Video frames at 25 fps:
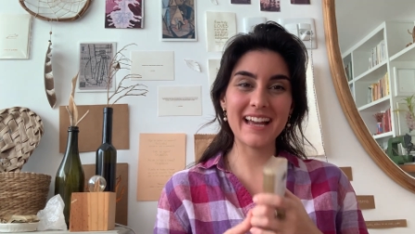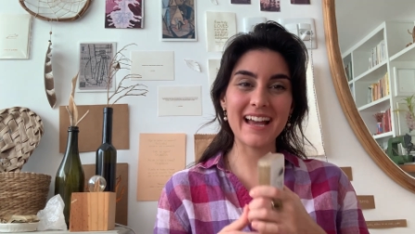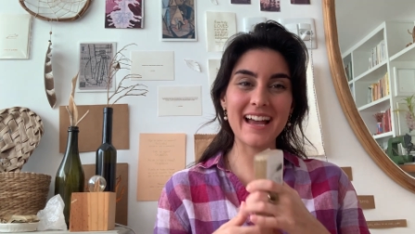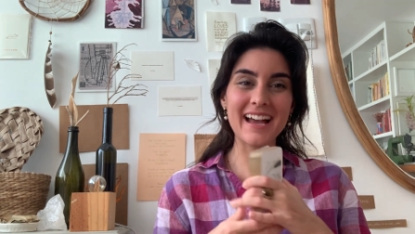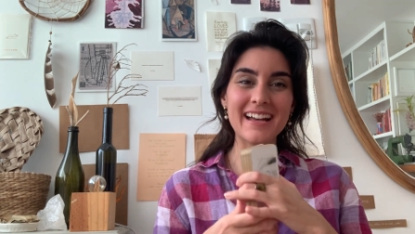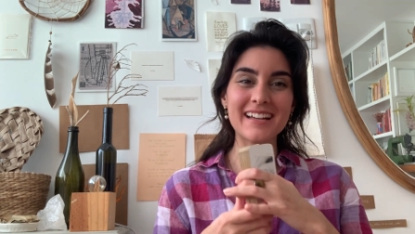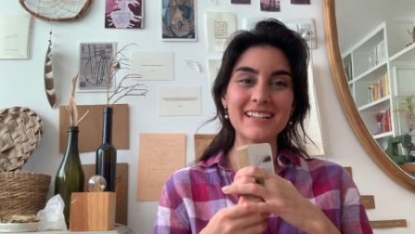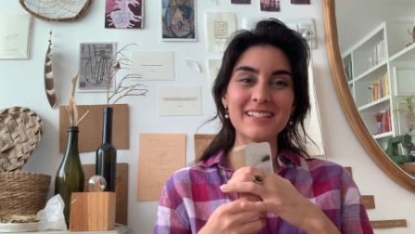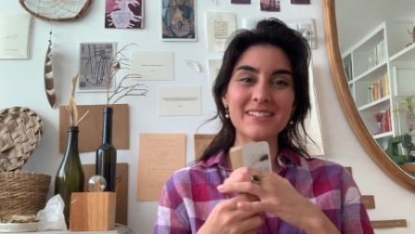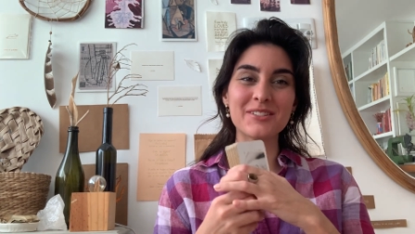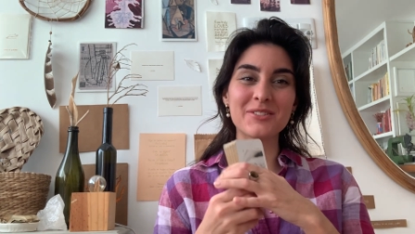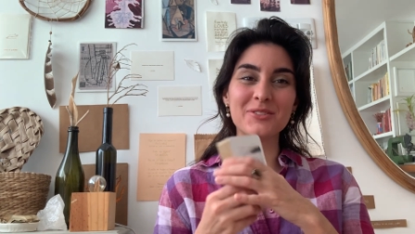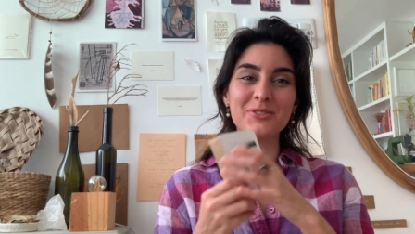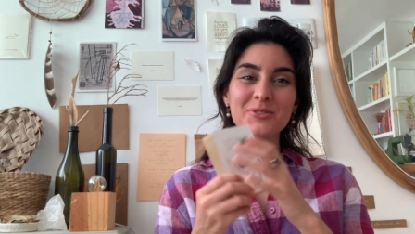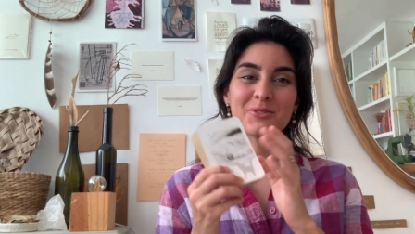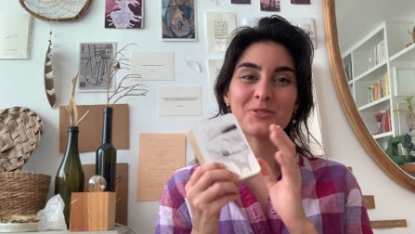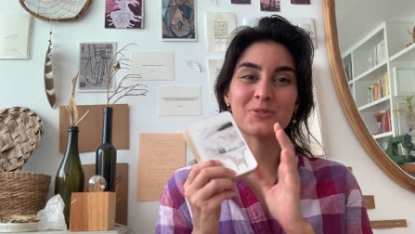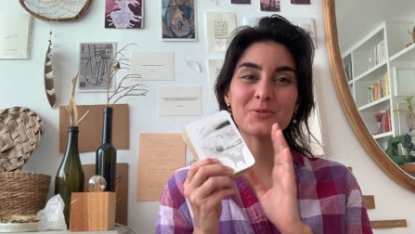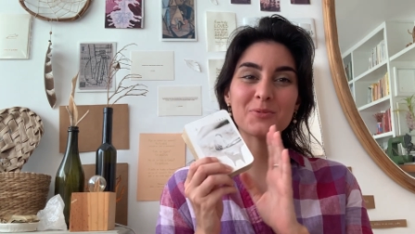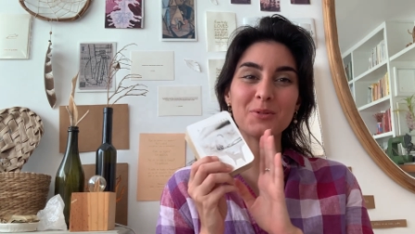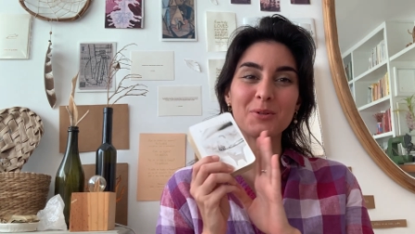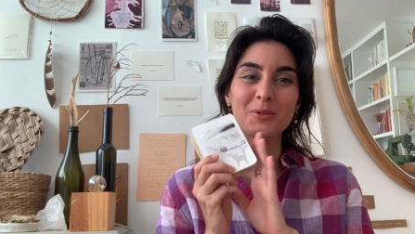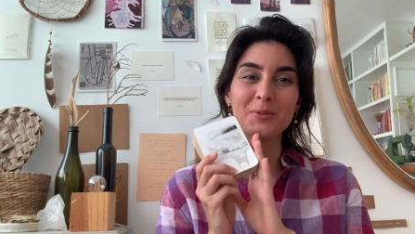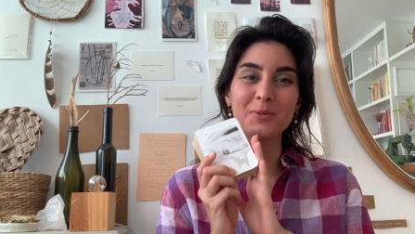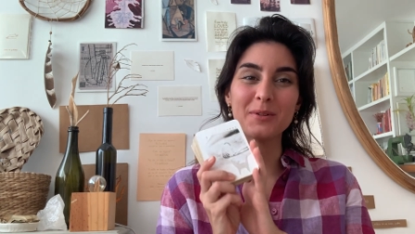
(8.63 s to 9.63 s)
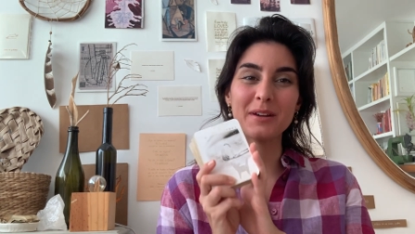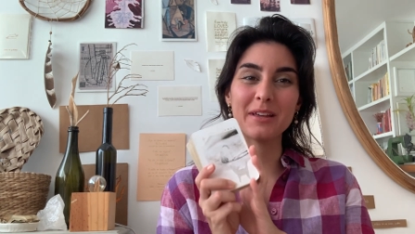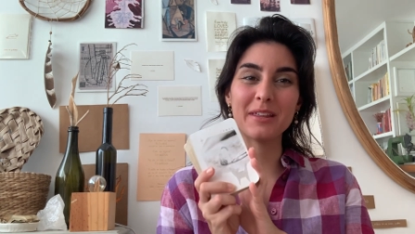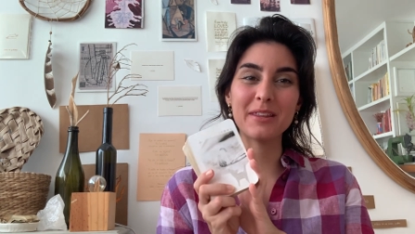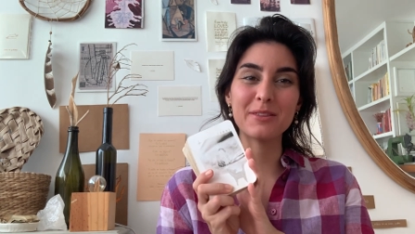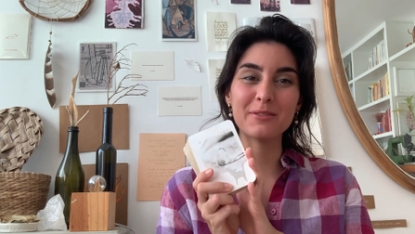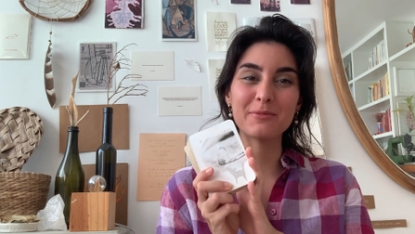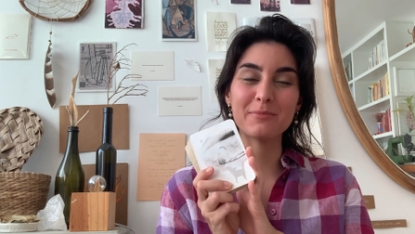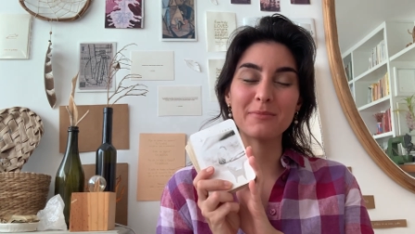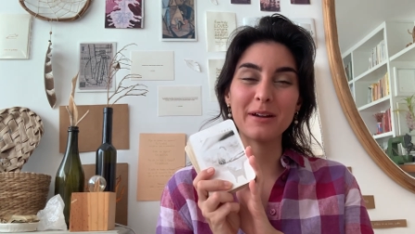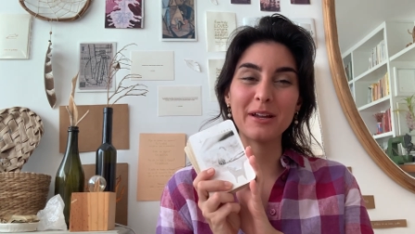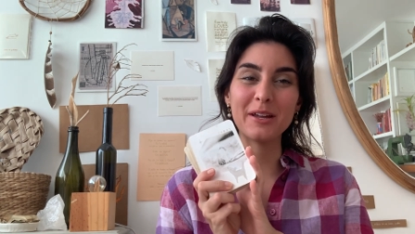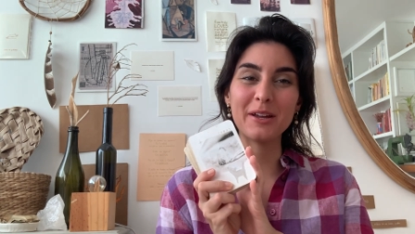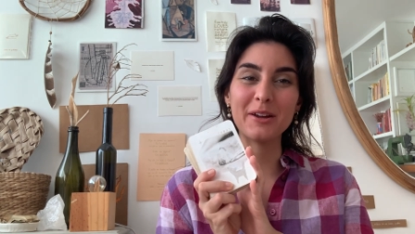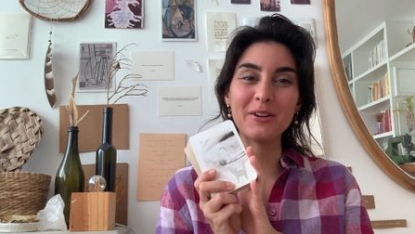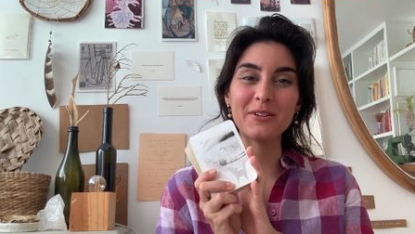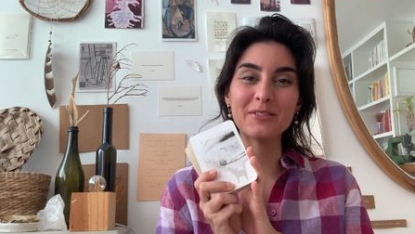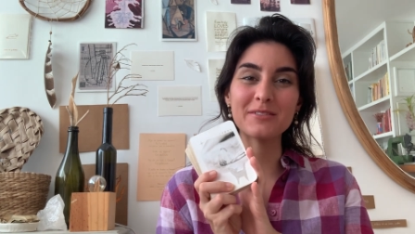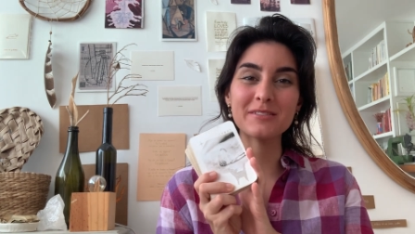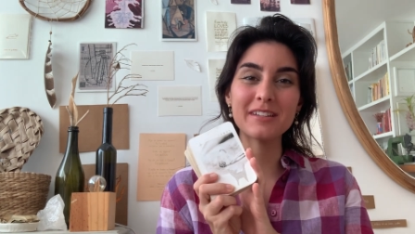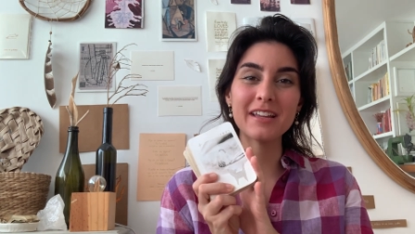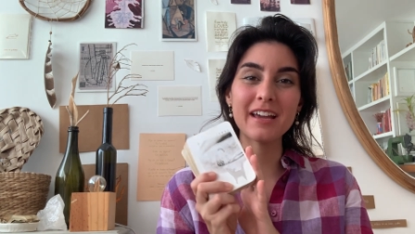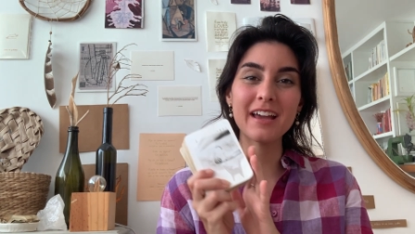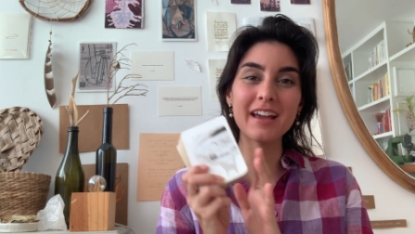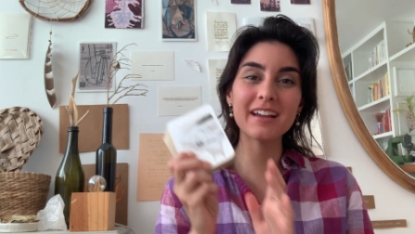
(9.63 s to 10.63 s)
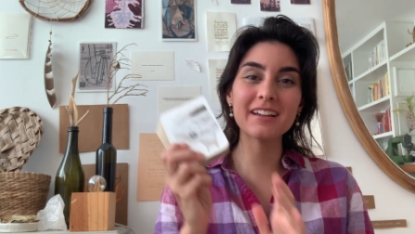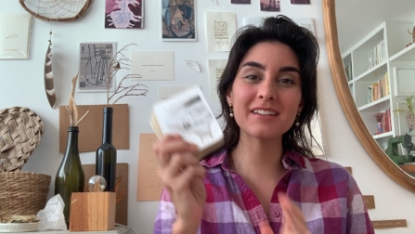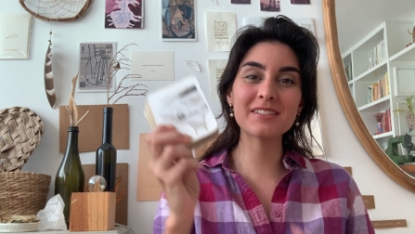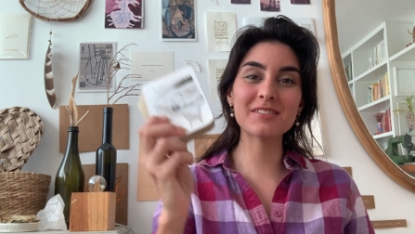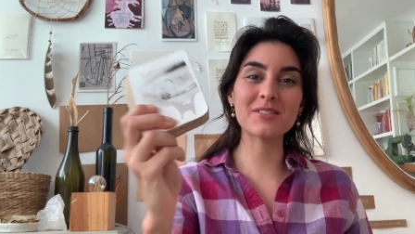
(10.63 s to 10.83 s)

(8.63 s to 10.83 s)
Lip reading: as usual with my own deck,